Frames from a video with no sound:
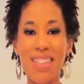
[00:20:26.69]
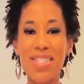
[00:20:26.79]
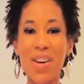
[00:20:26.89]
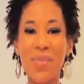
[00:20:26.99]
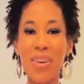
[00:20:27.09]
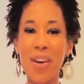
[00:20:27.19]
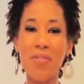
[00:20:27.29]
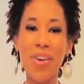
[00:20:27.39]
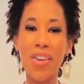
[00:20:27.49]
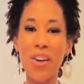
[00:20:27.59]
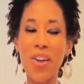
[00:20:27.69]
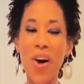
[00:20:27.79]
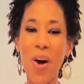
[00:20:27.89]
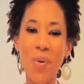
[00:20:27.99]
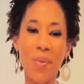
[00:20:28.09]
So when I found out,
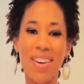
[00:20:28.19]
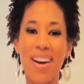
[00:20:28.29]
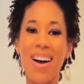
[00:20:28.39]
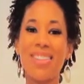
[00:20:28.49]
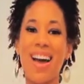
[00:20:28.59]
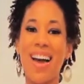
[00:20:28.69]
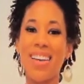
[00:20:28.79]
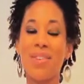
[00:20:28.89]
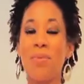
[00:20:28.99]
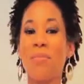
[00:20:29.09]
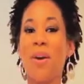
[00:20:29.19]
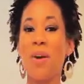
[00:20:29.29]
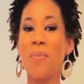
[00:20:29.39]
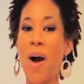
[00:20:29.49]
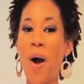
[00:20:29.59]
oh my gosh, I can
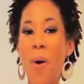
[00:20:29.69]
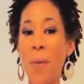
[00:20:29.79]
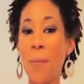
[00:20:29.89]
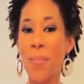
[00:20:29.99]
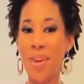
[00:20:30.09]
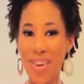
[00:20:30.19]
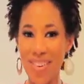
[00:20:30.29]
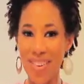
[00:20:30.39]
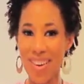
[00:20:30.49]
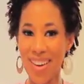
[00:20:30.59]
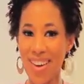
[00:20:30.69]
prepare my own milk